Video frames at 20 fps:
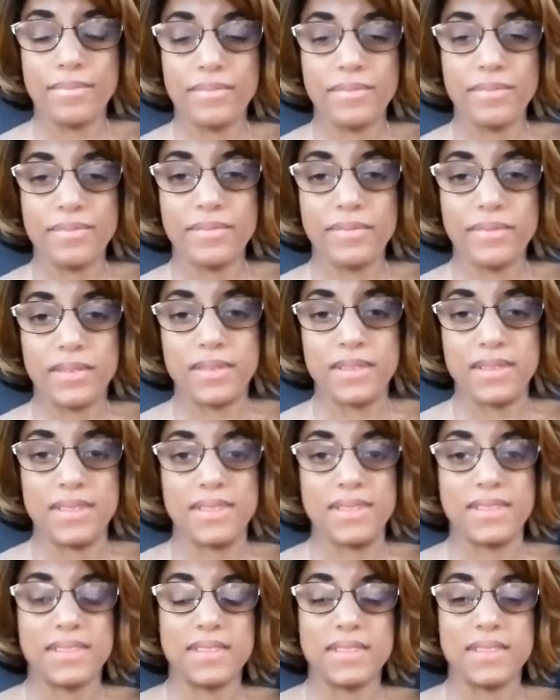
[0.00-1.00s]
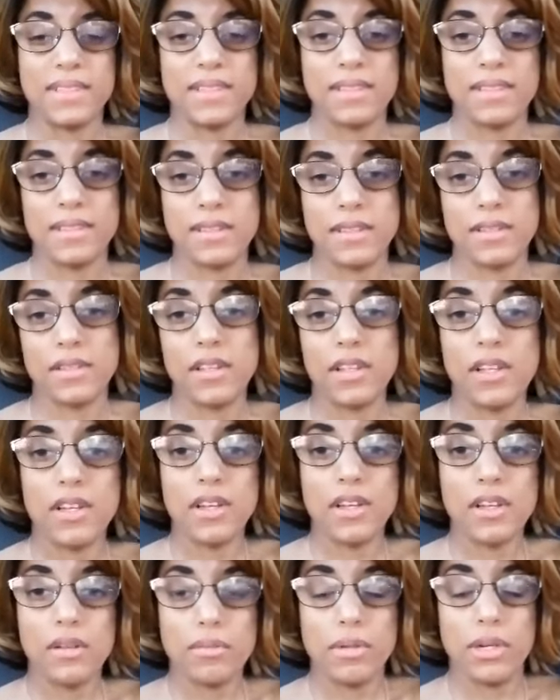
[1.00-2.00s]
yeah, it's crazy.
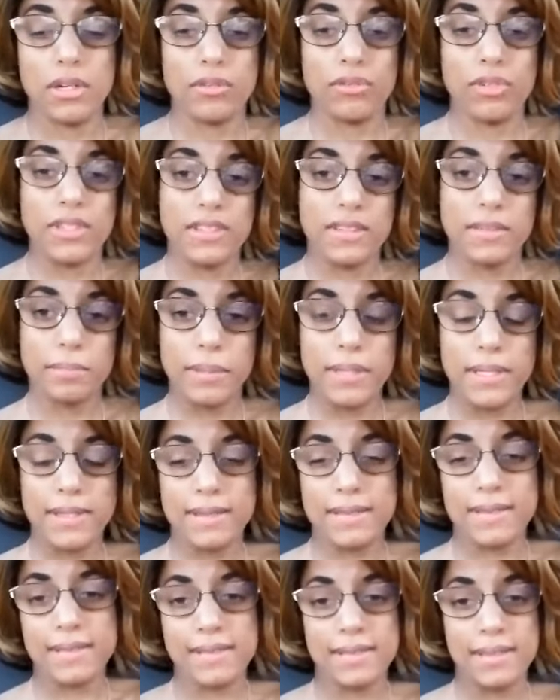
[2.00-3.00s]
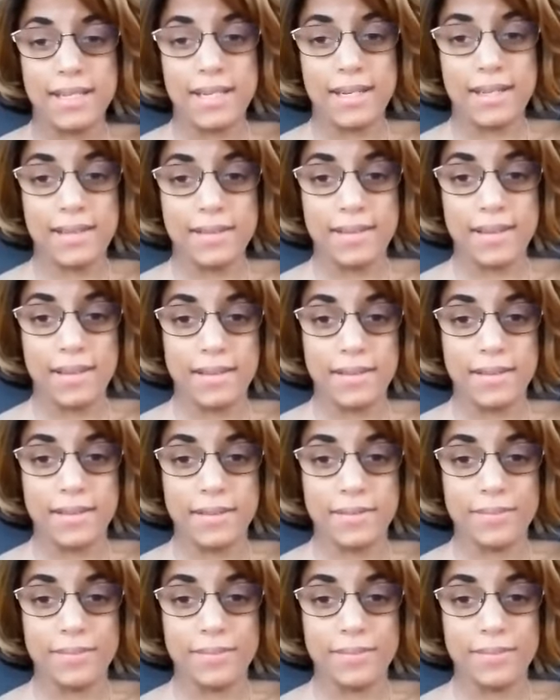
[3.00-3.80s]
Uh, rest in peace to Slutty Sonny.